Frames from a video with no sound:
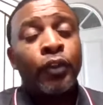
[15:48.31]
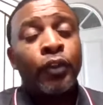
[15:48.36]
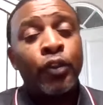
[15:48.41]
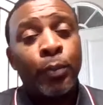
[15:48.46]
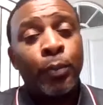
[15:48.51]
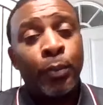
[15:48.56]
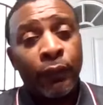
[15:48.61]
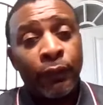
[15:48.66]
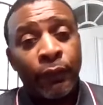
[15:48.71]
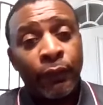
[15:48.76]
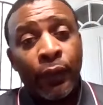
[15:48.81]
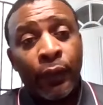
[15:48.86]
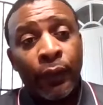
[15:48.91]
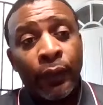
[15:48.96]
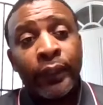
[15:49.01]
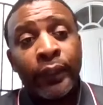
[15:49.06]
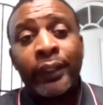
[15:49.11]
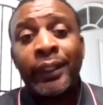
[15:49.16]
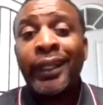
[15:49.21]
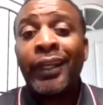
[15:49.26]
Would you
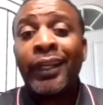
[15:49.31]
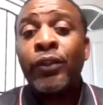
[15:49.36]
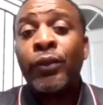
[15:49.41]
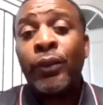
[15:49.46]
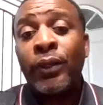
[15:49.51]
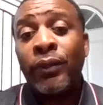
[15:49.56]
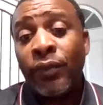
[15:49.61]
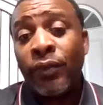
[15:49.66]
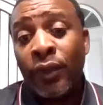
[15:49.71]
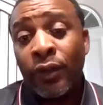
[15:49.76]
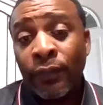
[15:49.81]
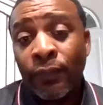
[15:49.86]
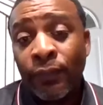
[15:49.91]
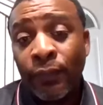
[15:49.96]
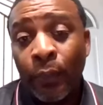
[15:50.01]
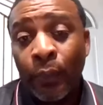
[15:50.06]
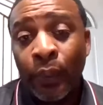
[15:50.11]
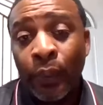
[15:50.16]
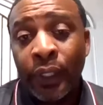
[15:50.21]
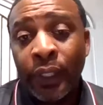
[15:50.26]
prefer it? Can you even
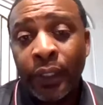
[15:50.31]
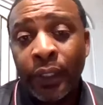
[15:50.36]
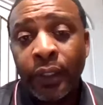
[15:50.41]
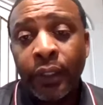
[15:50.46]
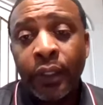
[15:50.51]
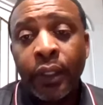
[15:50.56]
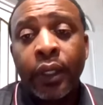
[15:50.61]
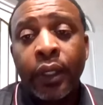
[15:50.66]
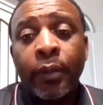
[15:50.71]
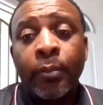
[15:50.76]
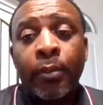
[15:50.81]
afford it?